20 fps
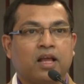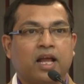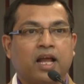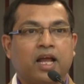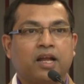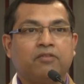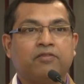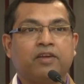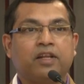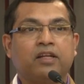
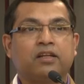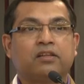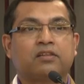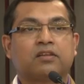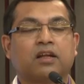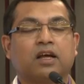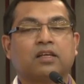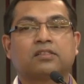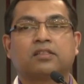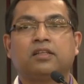And when it
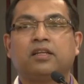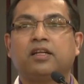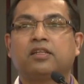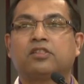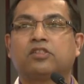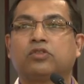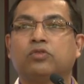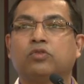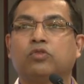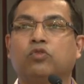
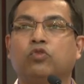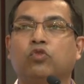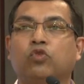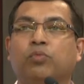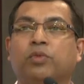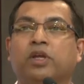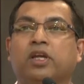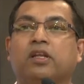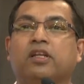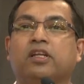translates to
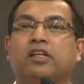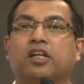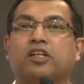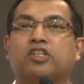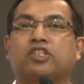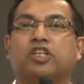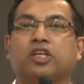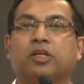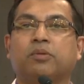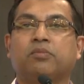grooming
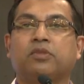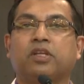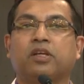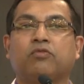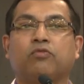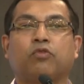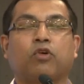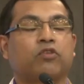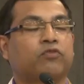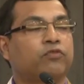leadership,
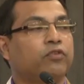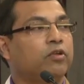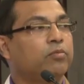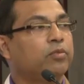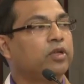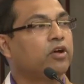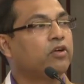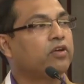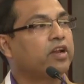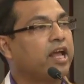then what will
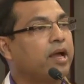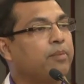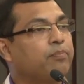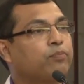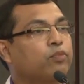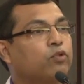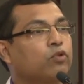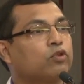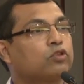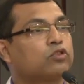be our
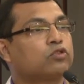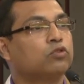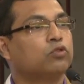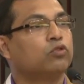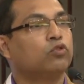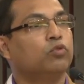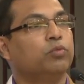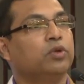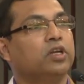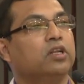approach to
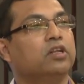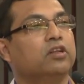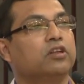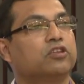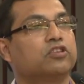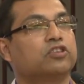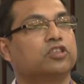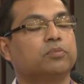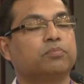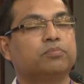grooming
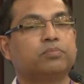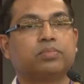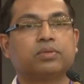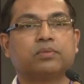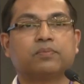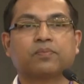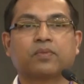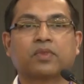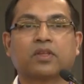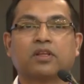leadership?
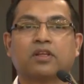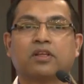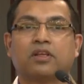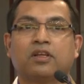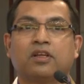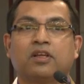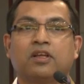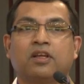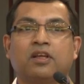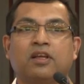
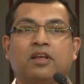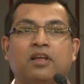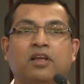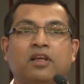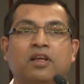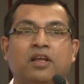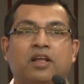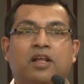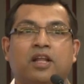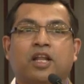
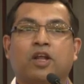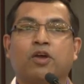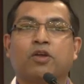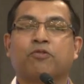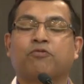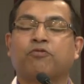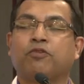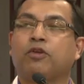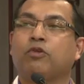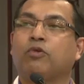Now,
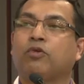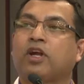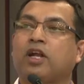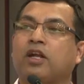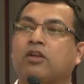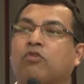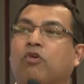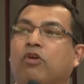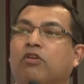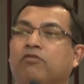if you look
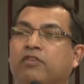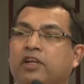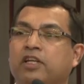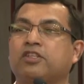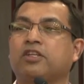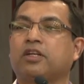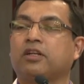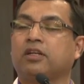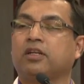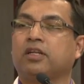at
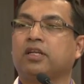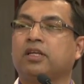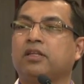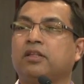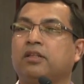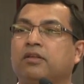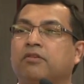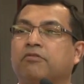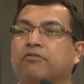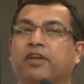
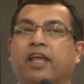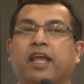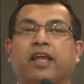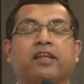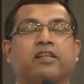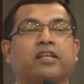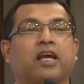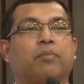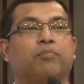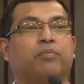conventionally, the
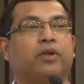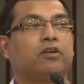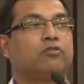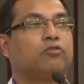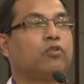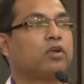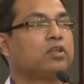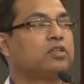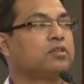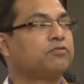way it happened
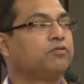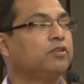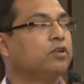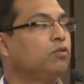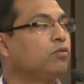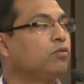was if you